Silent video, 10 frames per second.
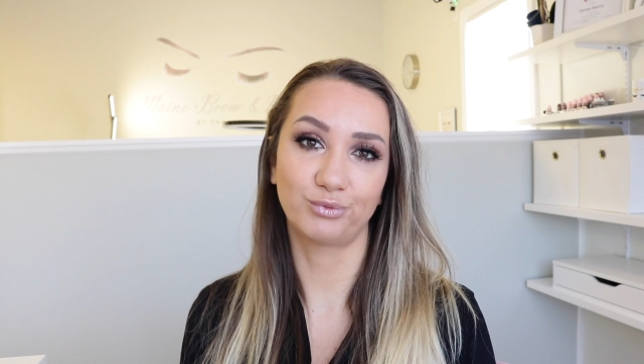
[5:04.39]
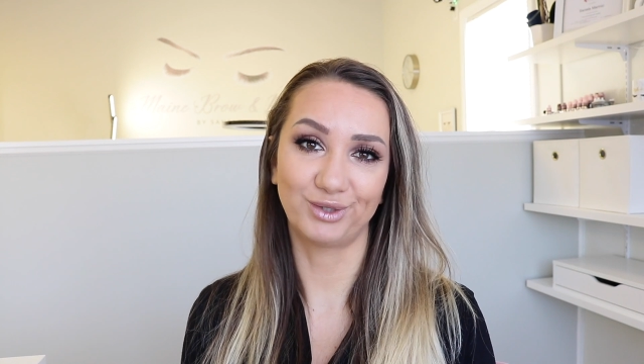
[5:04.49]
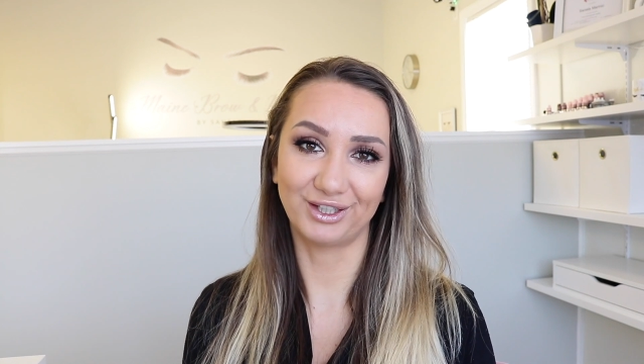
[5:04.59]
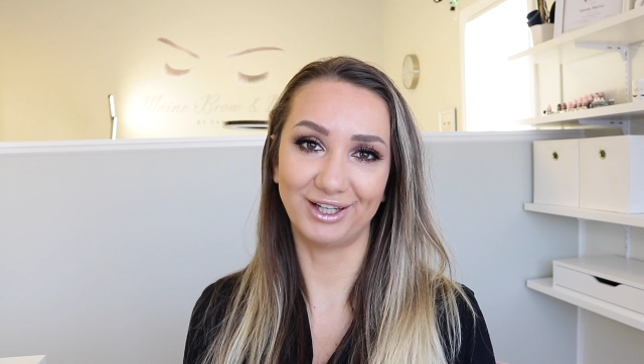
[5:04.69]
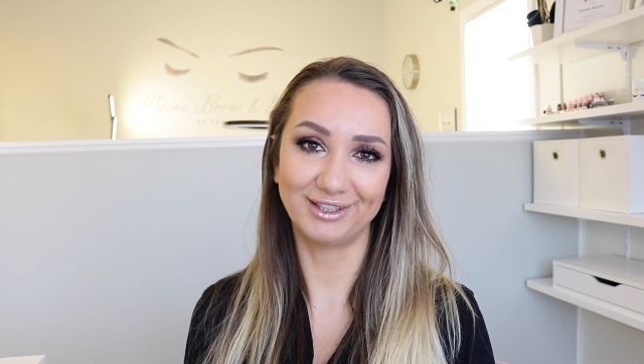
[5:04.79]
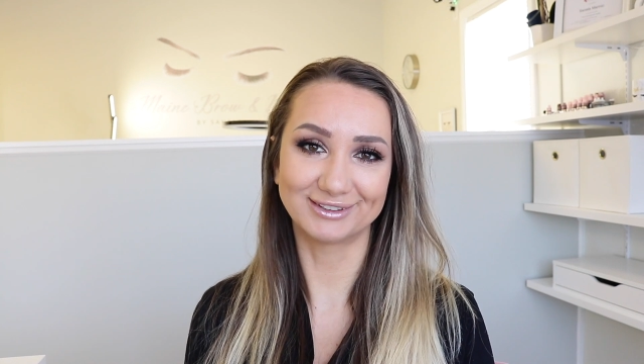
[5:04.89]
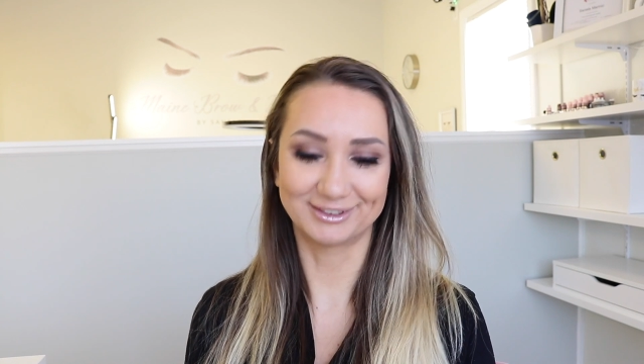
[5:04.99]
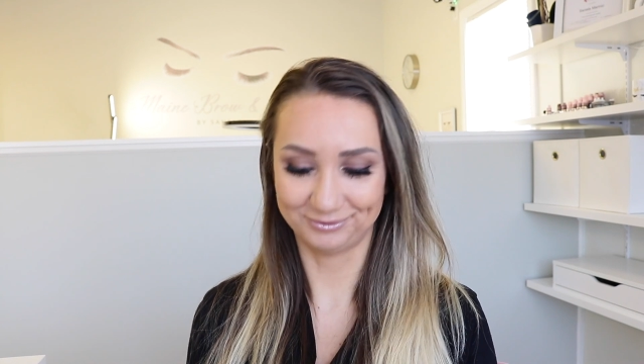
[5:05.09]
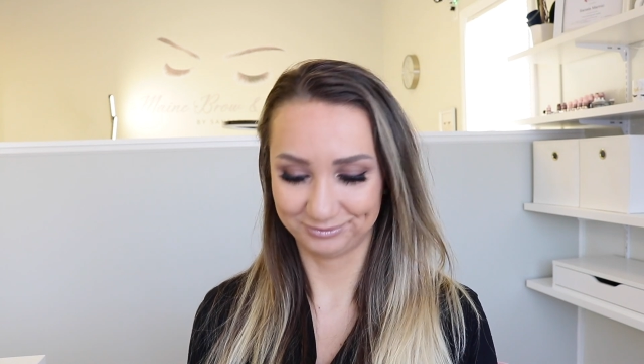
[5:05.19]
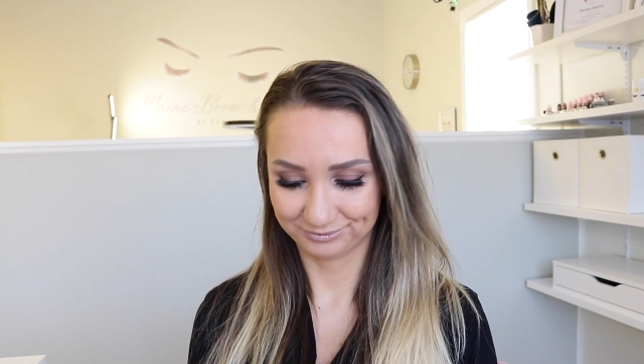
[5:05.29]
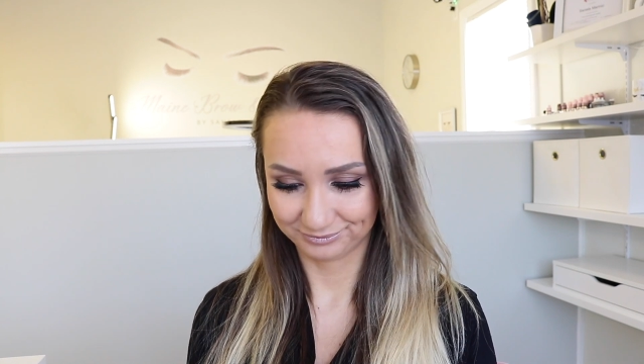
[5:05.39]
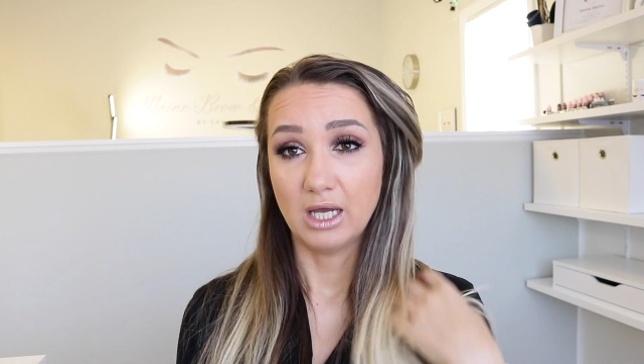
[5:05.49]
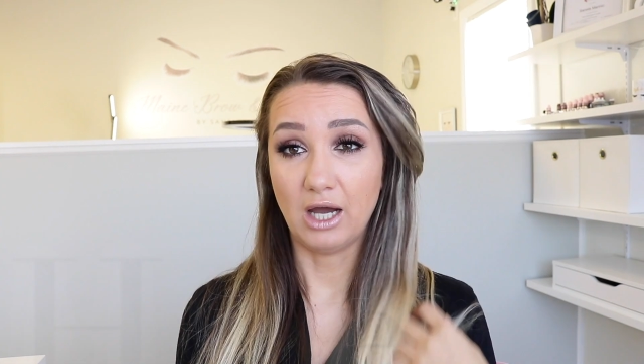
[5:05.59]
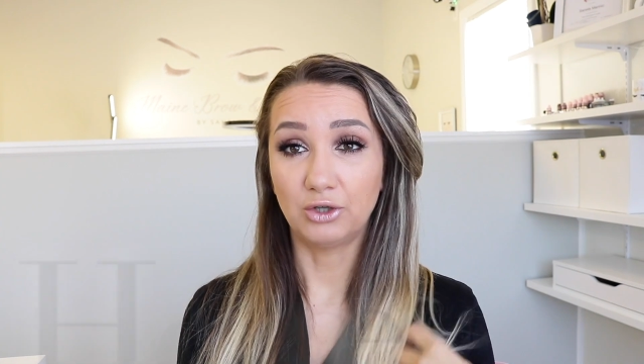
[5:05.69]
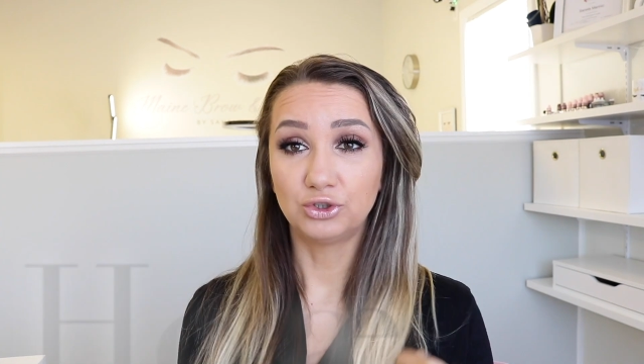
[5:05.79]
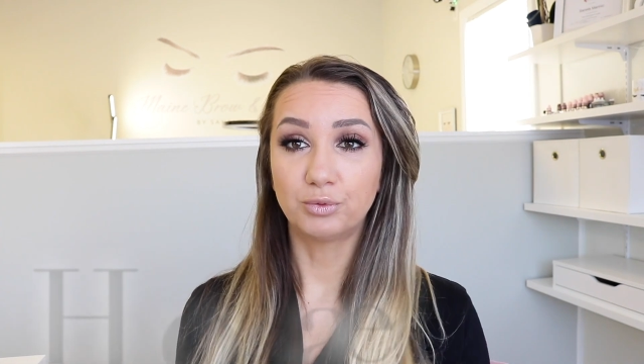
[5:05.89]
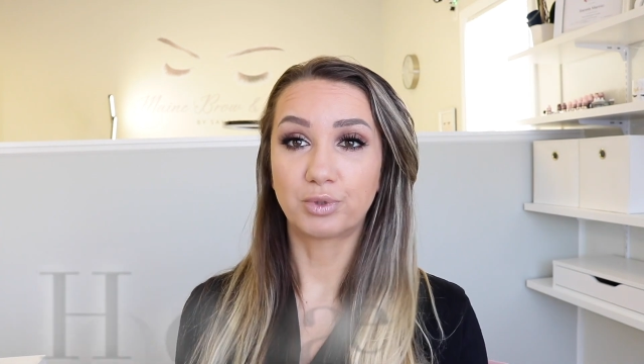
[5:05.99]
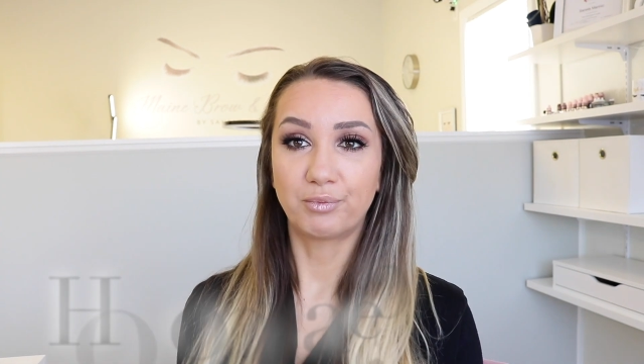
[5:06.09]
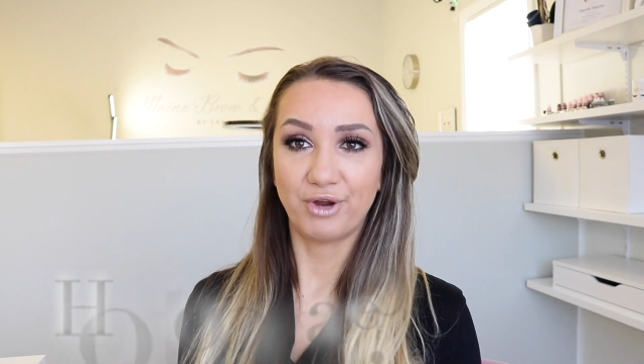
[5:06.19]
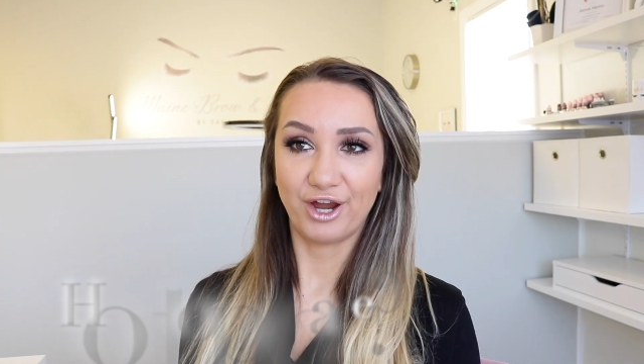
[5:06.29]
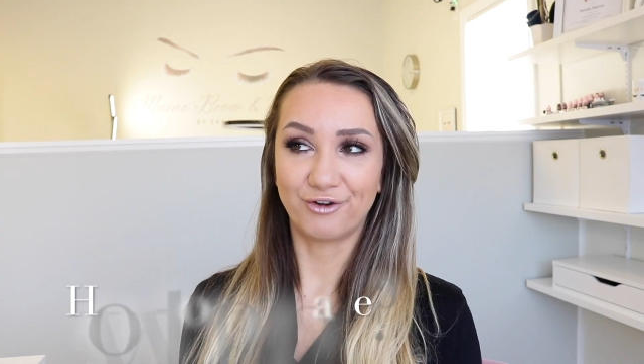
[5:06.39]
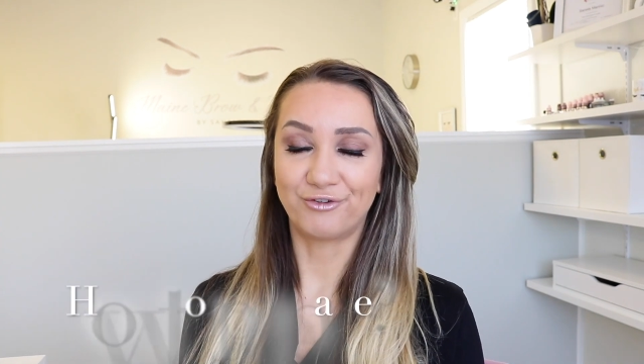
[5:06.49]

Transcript: of my clients. How do you prepare